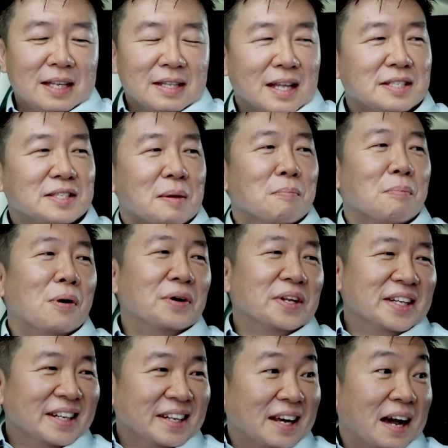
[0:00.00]
That's
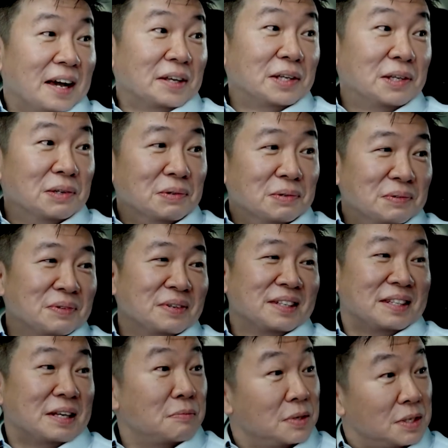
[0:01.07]
embodied in IQ.
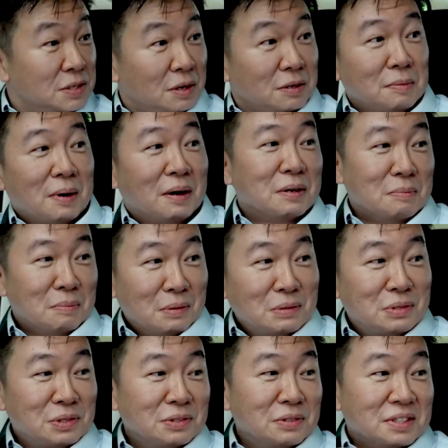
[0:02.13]
Then we talk about
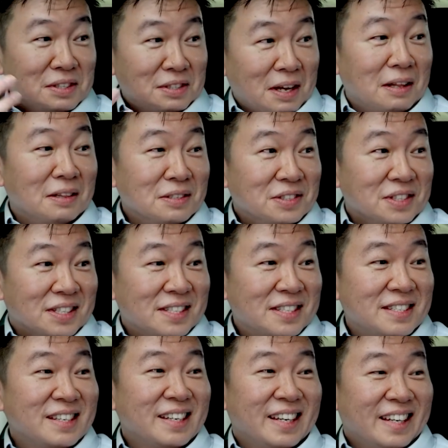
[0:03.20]
emotional
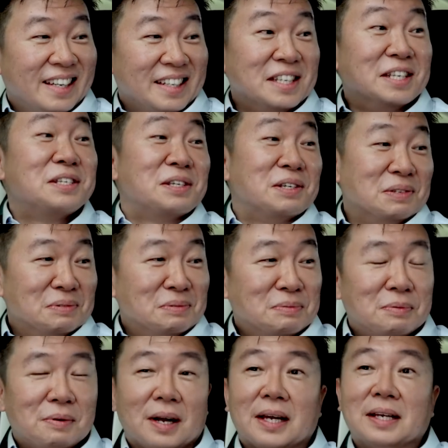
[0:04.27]
intelligence, EQ,
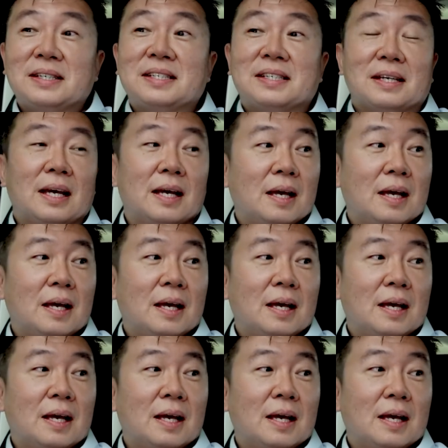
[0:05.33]
right?